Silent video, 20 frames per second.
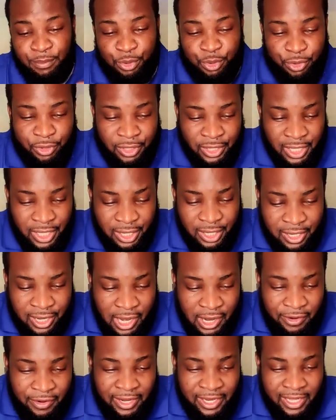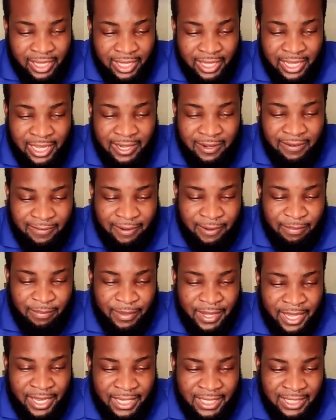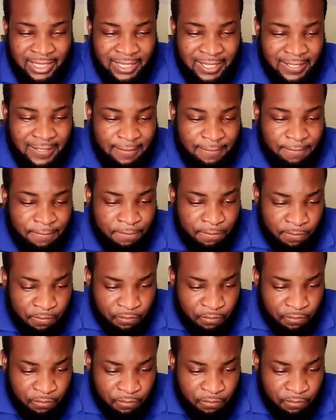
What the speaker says: Put the correct information.